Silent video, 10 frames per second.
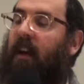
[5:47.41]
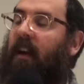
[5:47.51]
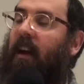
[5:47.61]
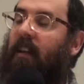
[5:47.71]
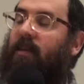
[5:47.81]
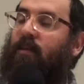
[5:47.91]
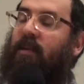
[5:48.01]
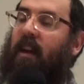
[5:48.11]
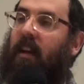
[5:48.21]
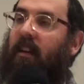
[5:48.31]
And others will
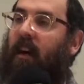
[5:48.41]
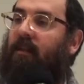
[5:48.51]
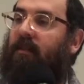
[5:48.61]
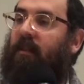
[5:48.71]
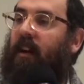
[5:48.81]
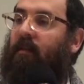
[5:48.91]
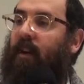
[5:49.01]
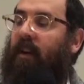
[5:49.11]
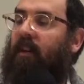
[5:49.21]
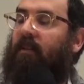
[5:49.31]
say, no,
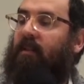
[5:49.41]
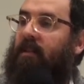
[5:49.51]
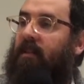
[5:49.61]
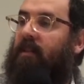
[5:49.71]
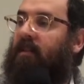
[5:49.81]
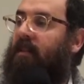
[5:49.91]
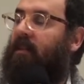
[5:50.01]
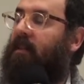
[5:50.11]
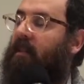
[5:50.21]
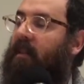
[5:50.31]
everyone else
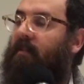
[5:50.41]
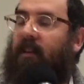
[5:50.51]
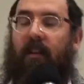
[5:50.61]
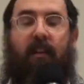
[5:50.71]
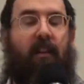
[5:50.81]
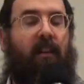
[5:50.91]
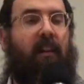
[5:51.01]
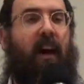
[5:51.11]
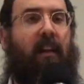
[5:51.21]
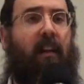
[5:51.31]
lives in
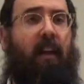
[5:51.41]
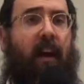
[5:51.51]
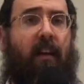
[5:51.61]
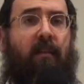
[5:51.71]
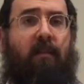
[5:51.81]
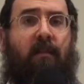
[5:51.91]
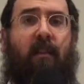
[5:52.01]
La La Land,